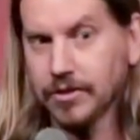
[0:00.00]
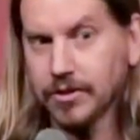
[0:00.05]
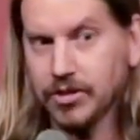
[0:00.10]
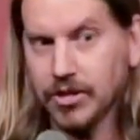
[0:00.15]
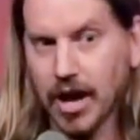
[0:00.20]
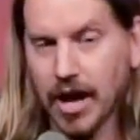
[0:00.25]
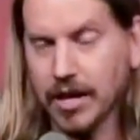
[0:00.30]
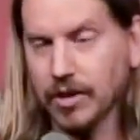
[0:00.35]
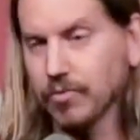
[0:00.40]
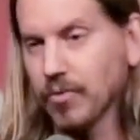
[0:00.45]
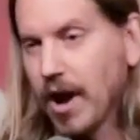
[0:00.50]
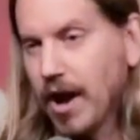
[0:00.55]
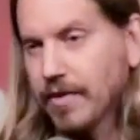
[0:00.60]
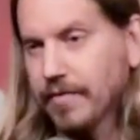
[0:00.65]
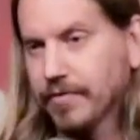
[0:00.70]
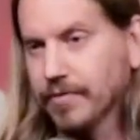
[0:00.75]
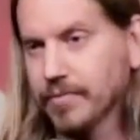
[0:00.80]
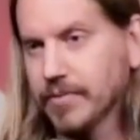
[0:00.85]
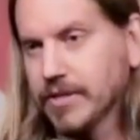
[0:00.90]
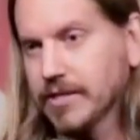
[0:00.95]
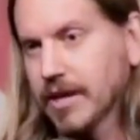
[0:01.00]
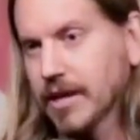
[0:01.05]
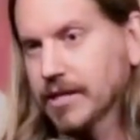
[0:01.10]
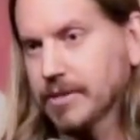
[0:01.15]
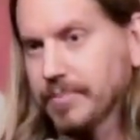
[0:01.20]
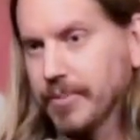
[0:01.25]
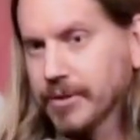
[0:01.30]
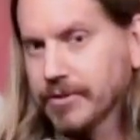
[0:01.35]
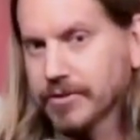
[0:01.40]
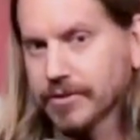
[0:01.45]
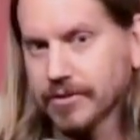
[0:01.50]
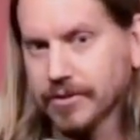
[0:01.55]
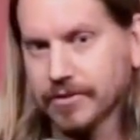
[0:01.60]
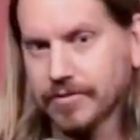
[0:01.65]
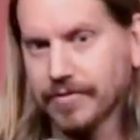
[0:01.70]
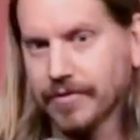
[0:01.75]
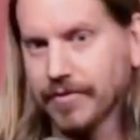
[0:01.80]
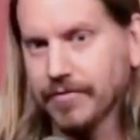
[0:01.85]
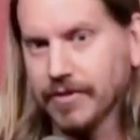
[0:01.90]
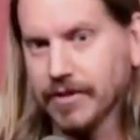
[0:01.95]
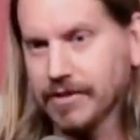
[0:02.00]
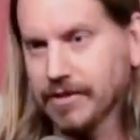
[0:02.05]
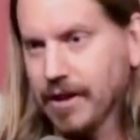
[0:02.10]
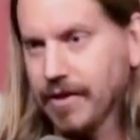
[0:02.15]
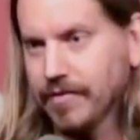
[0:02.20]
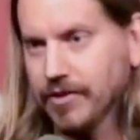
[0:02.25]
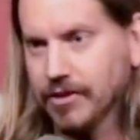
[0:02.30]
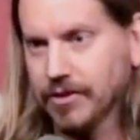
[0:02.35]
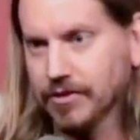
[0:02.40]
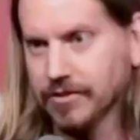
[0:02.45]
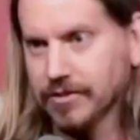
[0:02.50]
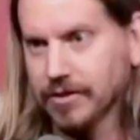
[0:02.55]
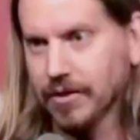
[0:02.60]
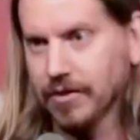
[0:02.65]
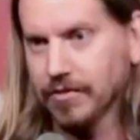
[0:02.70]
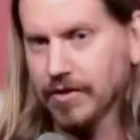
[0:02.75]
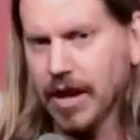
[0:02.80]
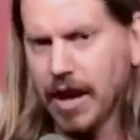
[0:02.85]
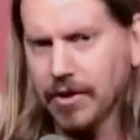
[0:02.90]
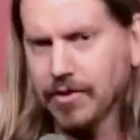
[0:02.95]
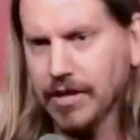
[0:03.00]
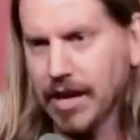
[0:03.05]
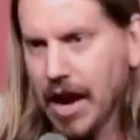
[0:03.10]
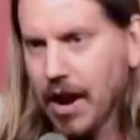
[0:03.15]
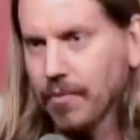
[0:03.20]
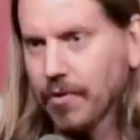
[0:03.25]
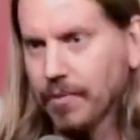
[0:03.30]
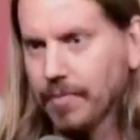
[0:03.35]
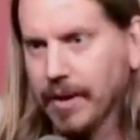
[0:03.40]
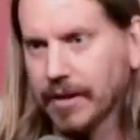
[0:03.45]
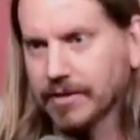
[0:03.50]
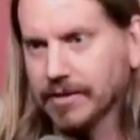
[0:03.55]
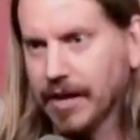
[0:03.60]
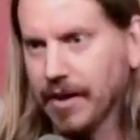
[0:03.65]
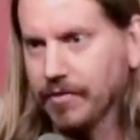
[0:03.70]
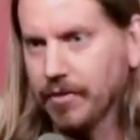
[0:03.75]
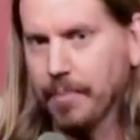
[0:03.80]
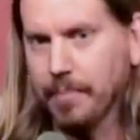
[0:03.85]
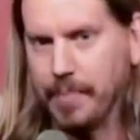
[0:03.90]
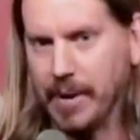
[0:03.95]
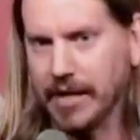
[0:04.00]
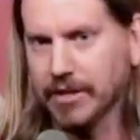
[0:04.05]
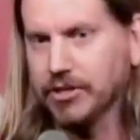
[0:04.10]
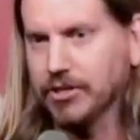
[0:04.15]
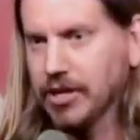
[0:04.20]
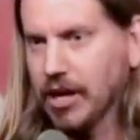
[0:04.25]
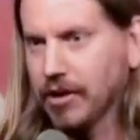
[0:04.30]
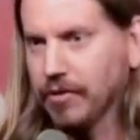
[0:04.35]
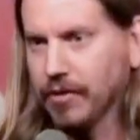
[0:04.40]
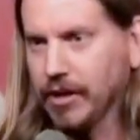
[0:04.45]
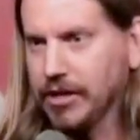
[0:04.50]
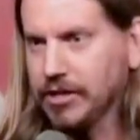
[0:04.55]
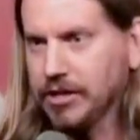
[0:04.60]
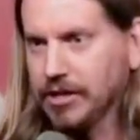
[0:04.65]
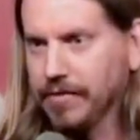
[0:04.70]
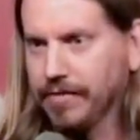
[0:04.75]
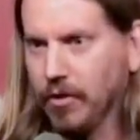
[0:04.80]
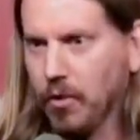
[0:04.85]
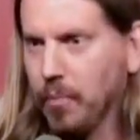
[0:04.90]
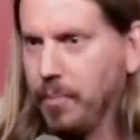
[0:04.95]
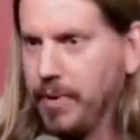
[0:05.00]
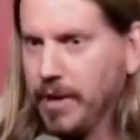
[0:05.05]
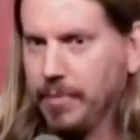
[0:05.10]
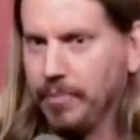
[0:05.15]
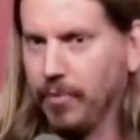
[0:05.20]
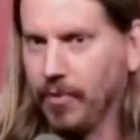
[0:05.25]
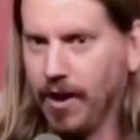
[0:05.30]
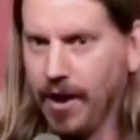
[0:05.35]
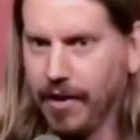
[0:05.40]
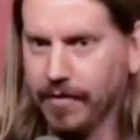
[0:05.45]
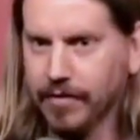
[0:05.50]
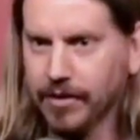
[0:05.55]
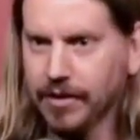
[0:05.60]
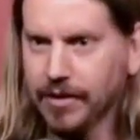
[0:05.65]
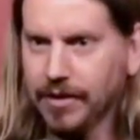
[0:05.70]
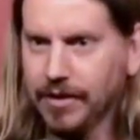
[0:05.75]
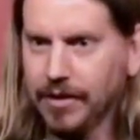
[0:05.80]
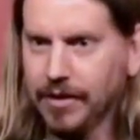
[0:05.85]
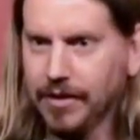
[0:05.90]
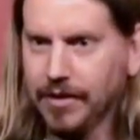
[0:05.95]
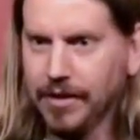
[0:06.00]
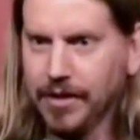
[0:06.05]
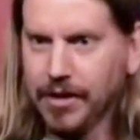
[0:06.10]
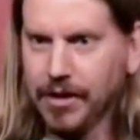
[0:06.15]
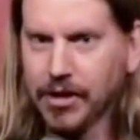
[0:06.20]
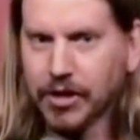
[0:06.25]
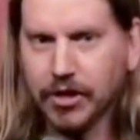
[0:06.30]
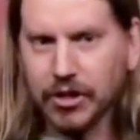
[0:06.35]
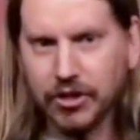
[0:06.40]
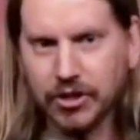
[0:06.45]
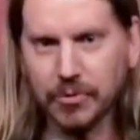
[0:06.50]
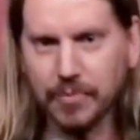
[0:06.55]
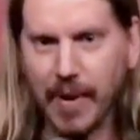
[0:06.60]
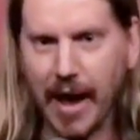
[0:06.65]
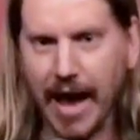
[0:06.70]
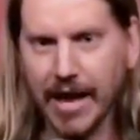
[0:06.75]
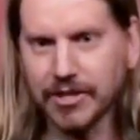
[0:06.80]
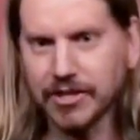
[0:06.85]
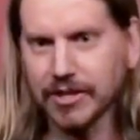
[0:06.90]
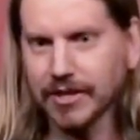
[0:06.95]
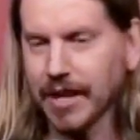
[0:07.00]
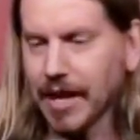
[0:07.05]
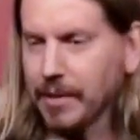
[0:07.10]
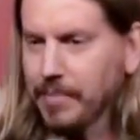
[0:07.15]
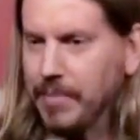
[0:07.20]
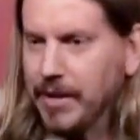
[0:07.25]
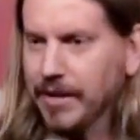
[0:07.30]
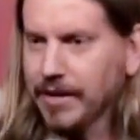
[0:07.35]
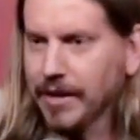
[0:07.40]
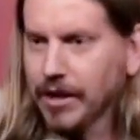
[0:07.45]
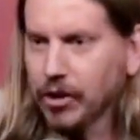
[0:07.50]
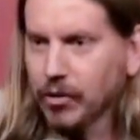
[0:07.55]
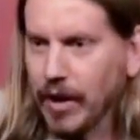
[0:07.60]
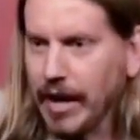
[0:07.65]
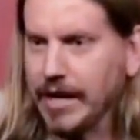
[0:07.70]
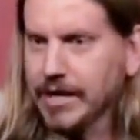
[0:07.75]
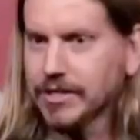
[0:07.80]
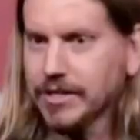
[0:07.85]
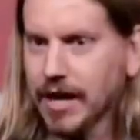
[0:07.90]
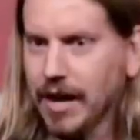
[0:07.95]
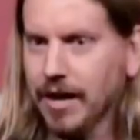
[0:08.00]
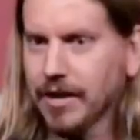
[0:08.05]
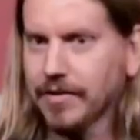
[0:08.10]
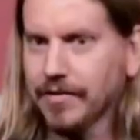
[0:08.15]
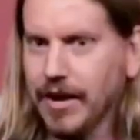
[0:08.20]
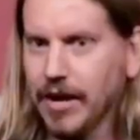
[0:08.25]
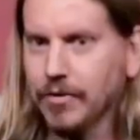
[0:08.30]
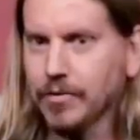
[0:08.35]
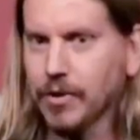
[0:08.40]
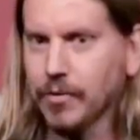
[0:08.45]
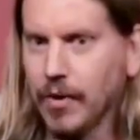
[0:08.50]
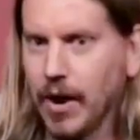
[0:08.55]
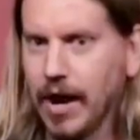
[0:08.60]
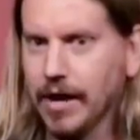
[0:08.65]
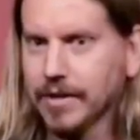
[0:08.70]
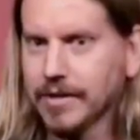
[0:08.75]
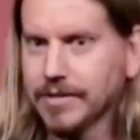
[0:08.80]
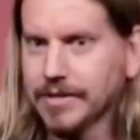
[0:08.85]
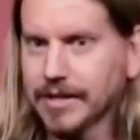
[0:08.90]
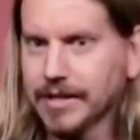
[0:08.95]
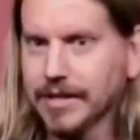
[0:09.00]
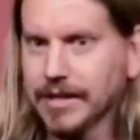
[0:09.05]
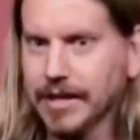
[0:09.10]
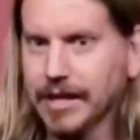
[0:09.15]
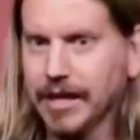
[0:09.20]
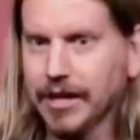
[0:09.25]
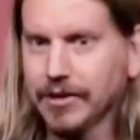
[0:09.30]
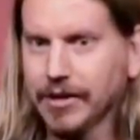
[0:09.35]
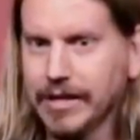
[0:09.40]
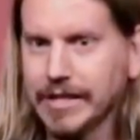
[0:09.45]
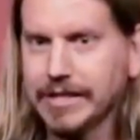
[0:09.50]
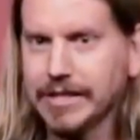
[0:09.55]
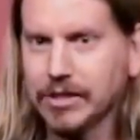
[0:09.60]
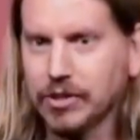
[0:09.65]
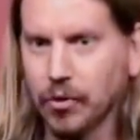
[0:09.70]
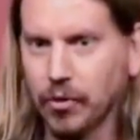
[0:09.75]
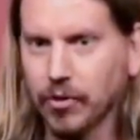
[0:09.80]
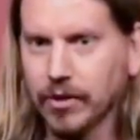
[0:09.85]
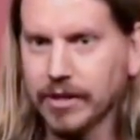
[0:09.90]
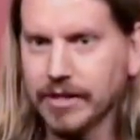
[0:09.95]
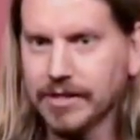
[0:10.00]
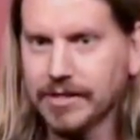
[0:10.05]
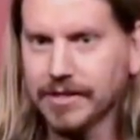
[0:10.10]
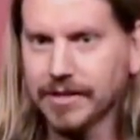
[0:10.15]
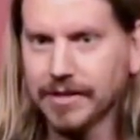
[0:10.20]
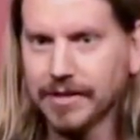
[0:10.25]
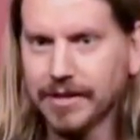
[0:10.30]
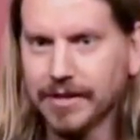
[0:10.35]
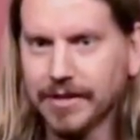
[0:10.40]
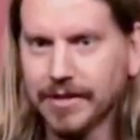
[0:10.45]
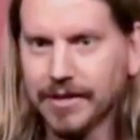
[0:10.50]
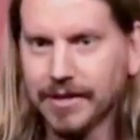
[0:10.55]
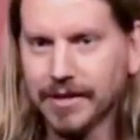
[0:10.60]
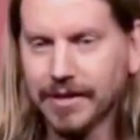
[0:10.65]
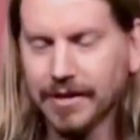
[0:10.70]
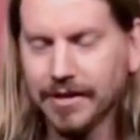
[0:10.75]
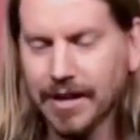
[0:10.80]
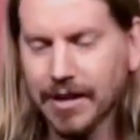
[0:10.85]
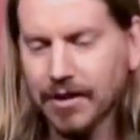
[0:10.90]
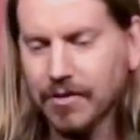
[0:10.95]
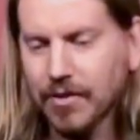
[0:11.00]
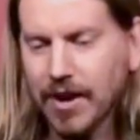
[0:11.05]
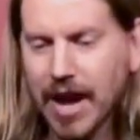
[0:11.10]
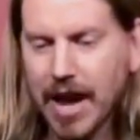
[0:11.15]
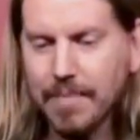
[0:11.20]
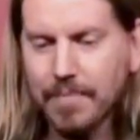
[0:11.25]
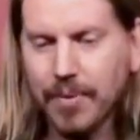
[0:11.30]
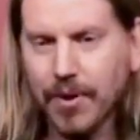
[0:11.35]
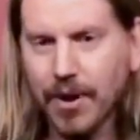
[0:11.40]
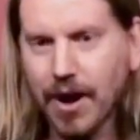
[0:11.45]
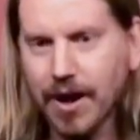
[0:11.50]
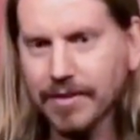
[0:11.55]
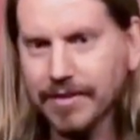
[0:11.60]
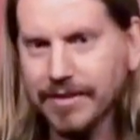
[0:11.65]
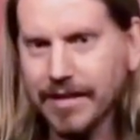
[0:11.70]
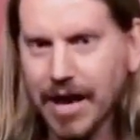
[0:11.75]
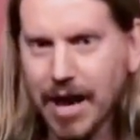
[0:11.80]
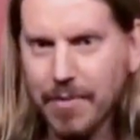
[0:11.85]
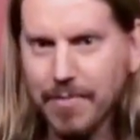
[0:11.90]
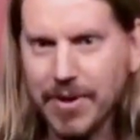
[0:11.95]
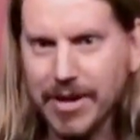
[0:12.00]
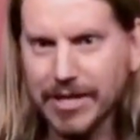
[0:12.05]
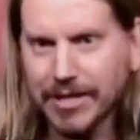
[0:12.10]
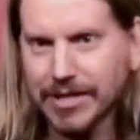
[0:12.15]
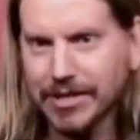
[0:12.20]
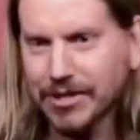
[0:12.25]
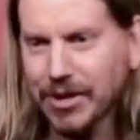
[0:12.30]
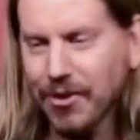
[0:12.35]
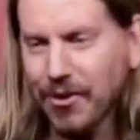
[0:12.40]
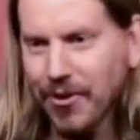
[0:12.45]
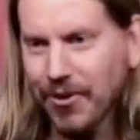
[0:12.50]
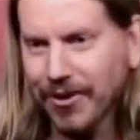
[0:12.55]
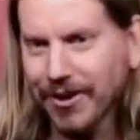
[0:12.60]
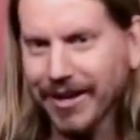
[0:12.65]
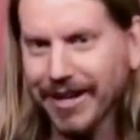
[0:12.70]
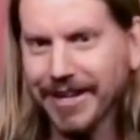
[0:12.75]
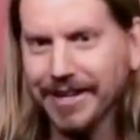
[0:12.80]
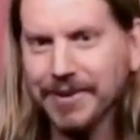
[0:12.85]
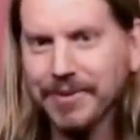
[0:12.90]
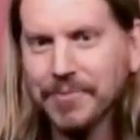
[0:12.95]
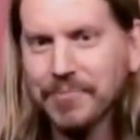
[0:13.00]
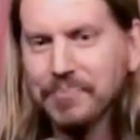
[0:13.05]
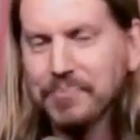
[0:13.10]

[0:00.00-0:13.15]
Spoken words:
Johnny Rotten from the Sex Pistols is 57 years old. Hell yeah, we're about to have the best generation of old people ever. Could you imagine like being the grandchild of Henry Rollins and getting to hear his stories? Like, Grandpa, tell me a story.